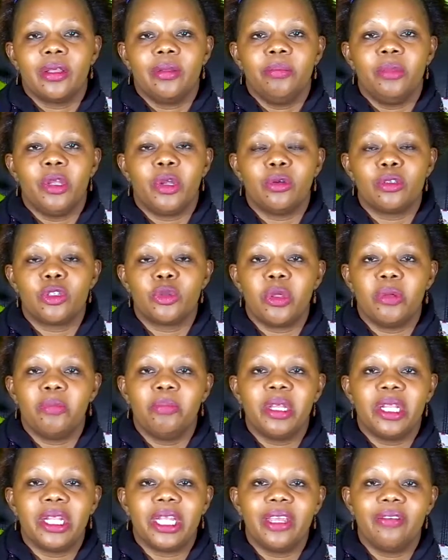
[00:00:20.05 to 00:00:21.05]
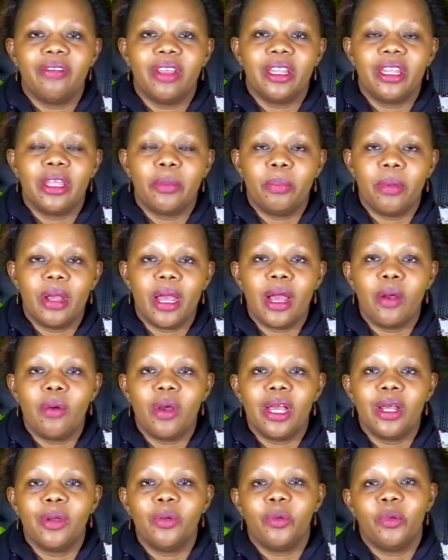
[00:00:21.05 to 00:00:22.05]
because we have been given the
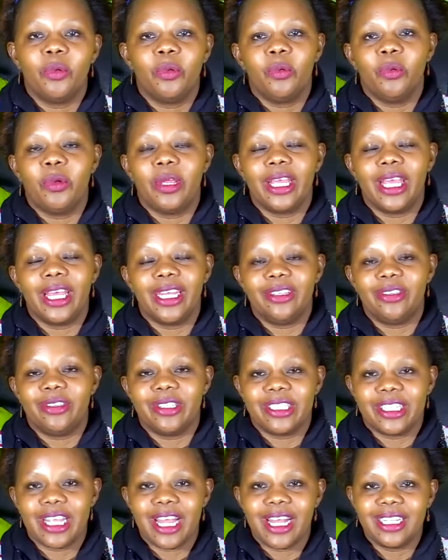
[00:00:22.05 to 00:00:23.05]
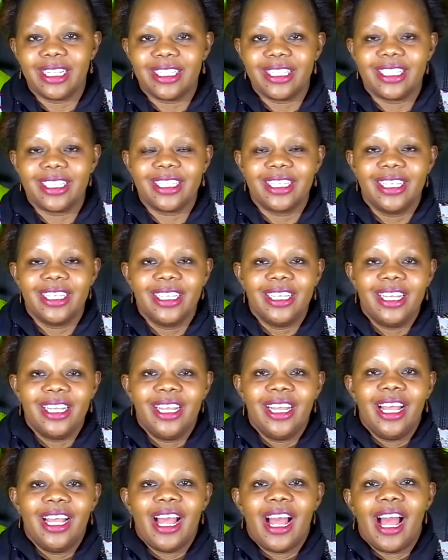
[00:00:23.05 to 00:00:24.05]
power, we get results.
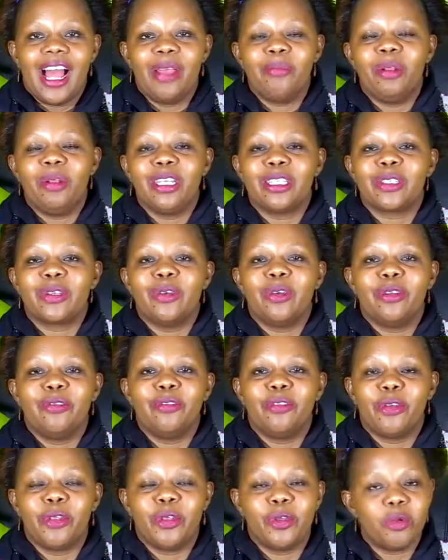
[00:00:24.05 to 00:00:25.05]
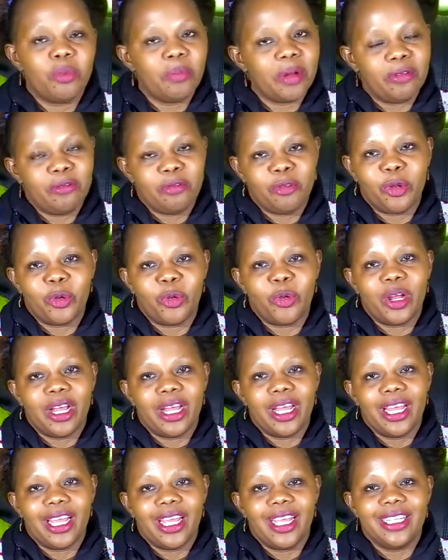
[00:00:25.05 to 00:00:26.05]
I bless God for you, my viewer.
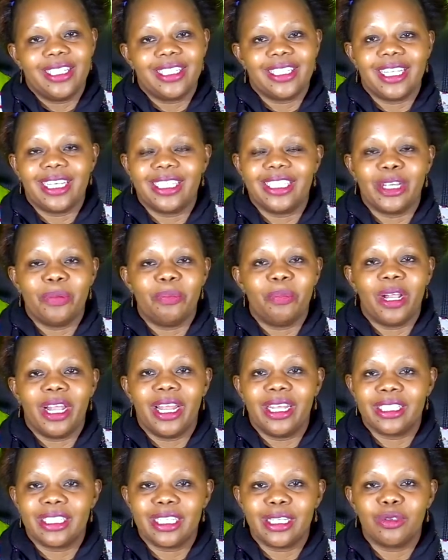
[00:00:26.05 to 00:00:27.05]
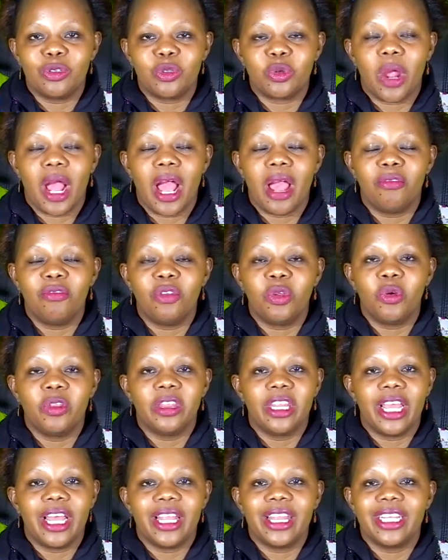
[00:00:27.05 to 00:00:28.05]
It's such a blessing to have you
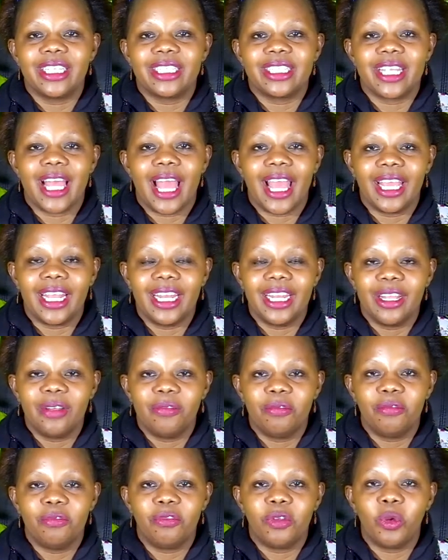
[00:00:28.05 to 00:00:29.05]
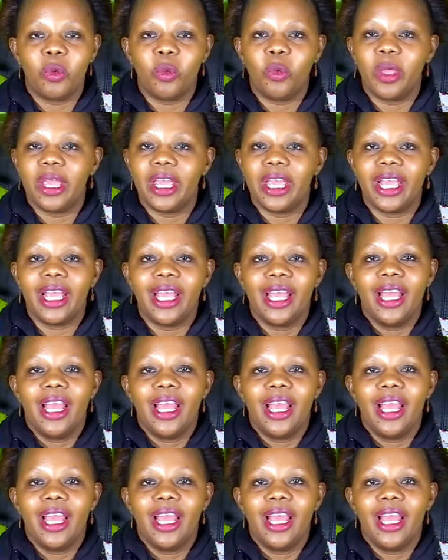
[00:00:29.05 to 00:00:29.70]
on the other side viewing